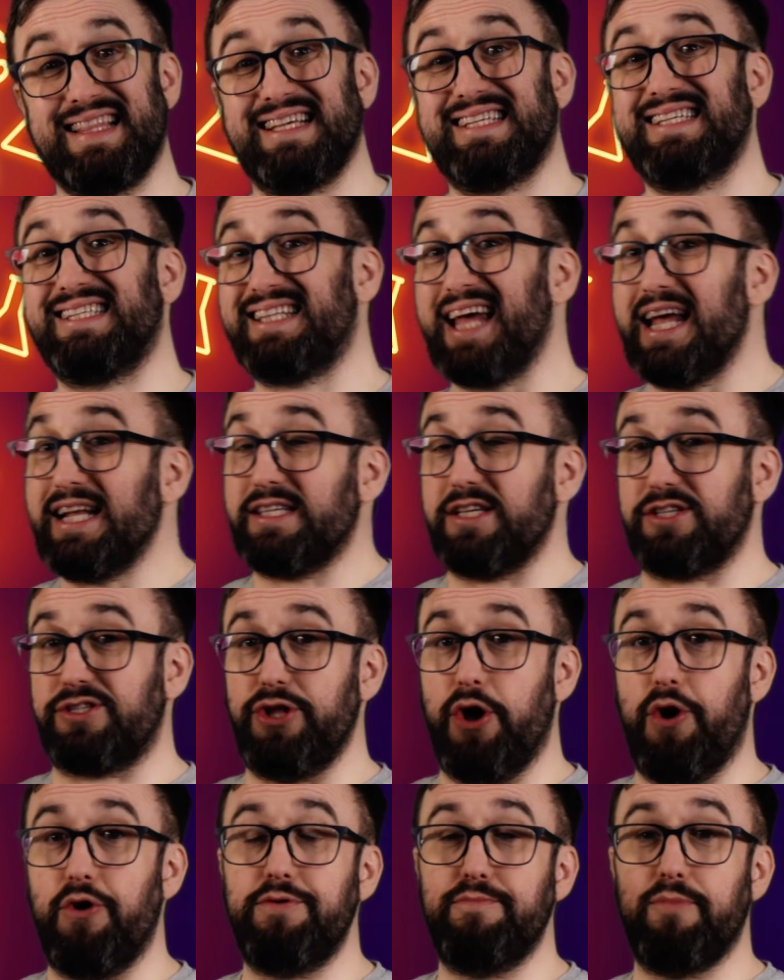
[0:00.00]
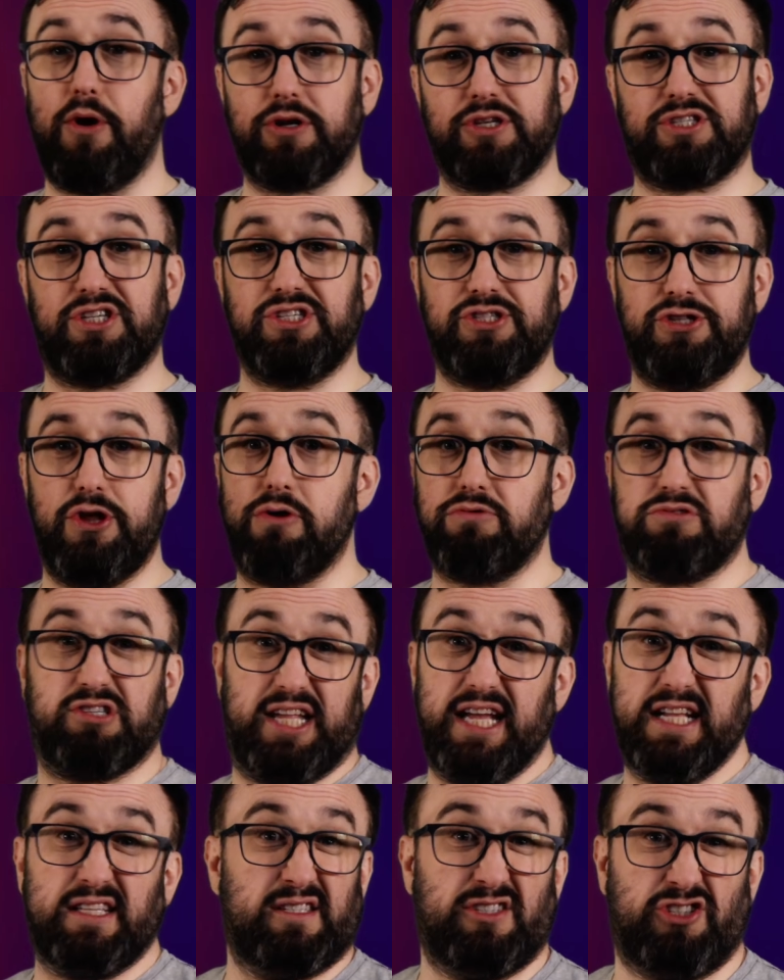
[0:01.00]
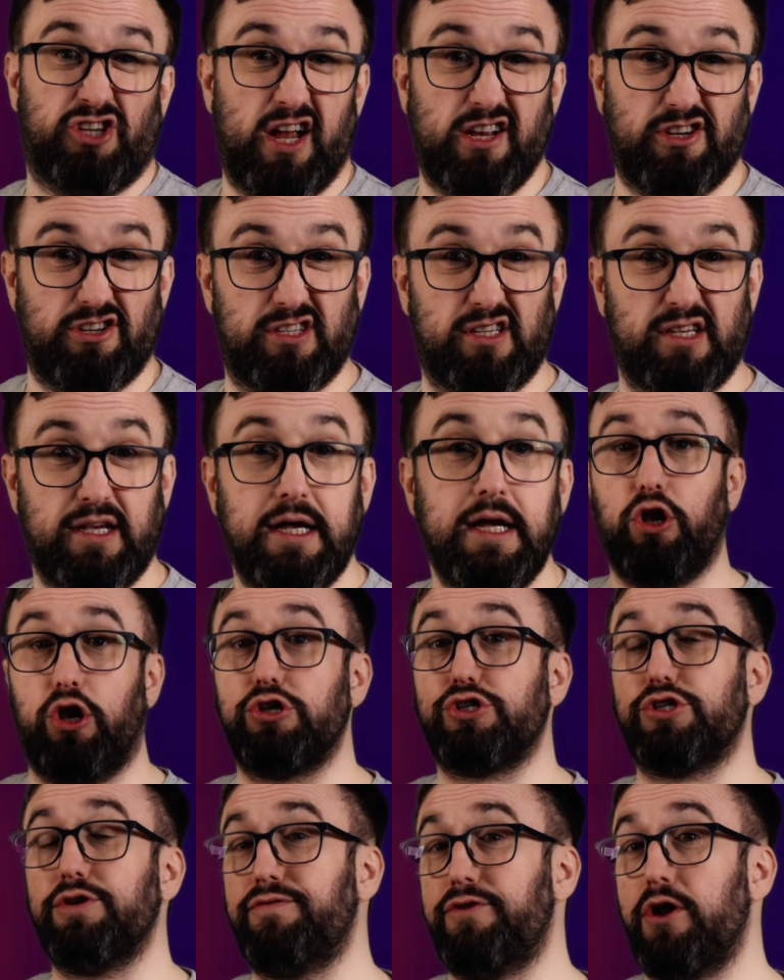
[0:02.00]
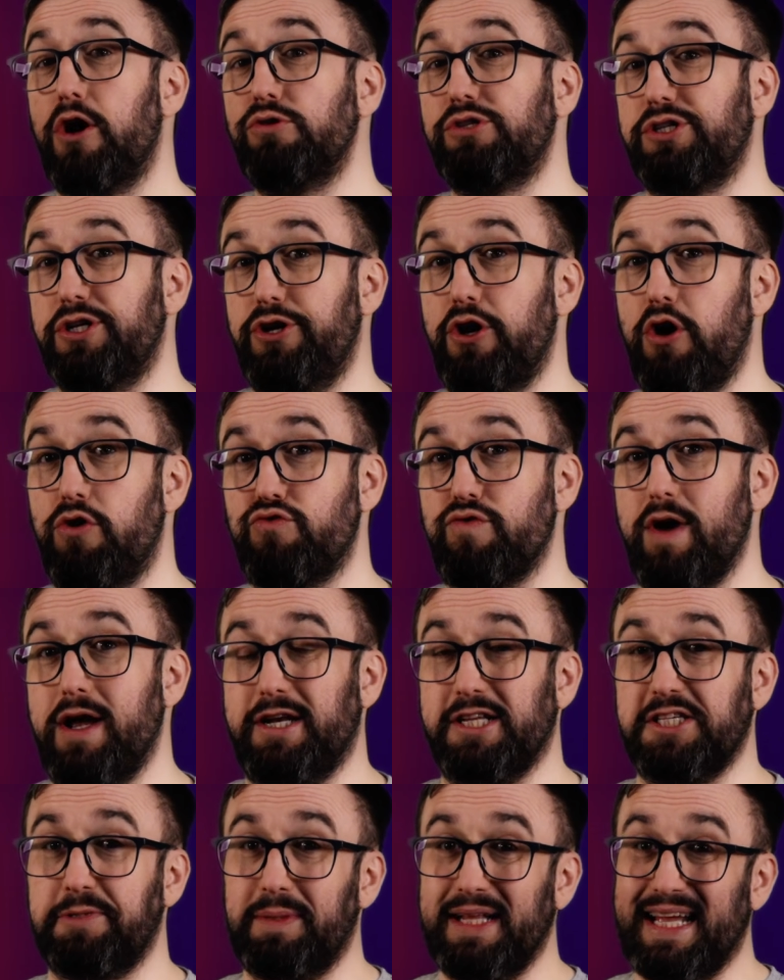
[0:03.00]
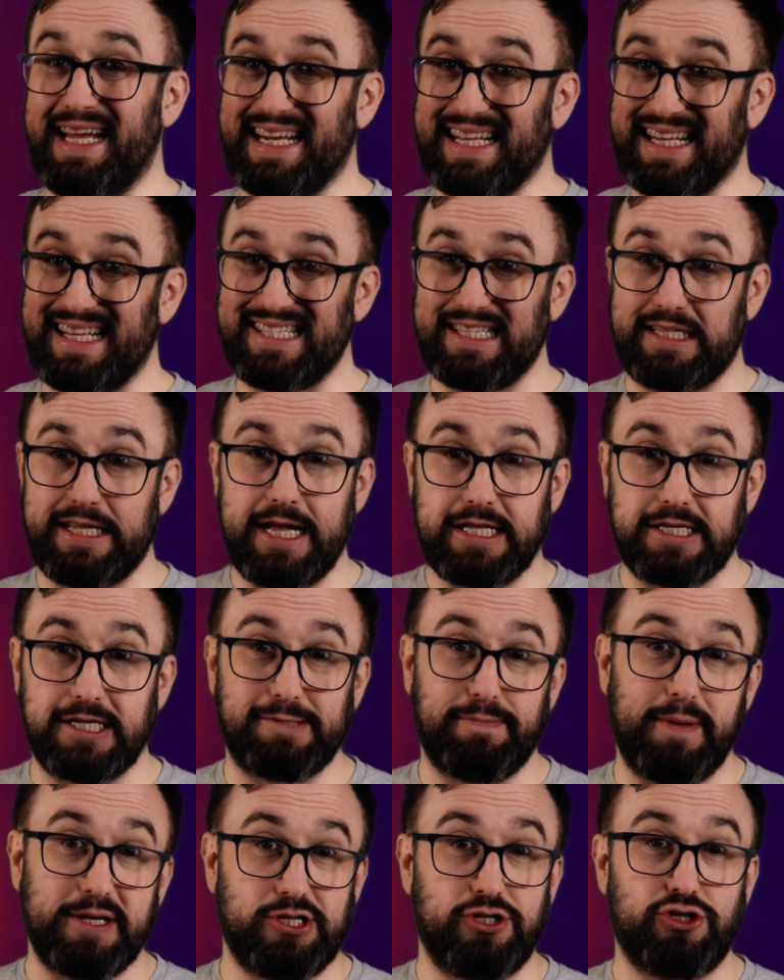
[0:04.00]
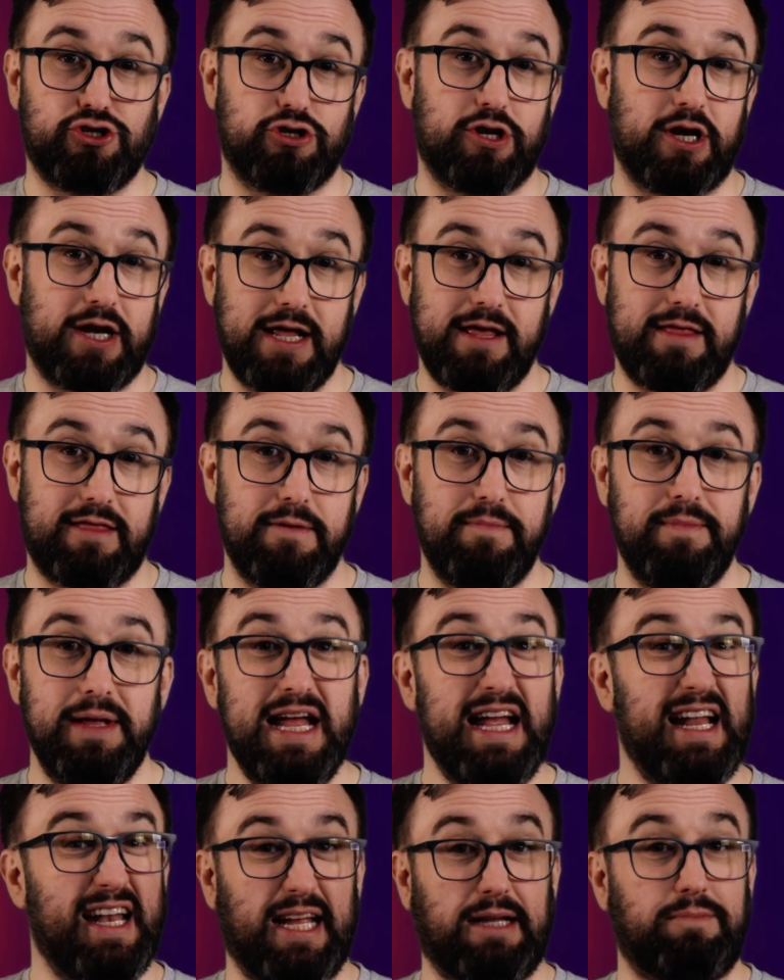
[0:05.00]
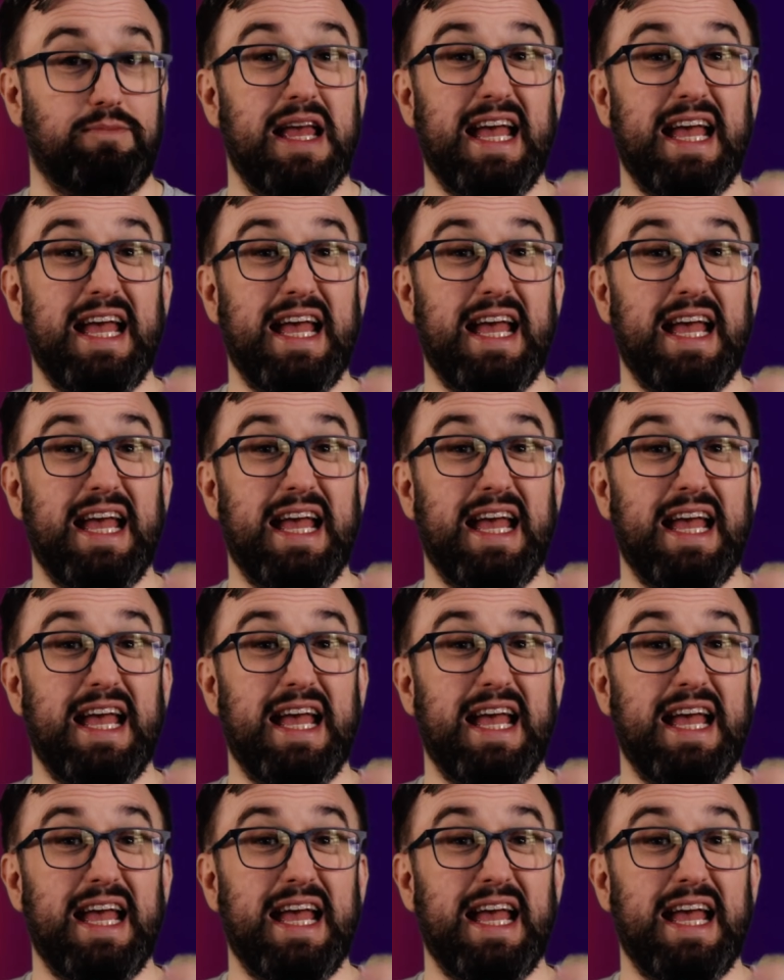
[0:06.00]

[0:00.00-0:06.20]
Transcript: The status node monitors node status changes. Lots of nodes in Node-RED display a little status message underneath them, like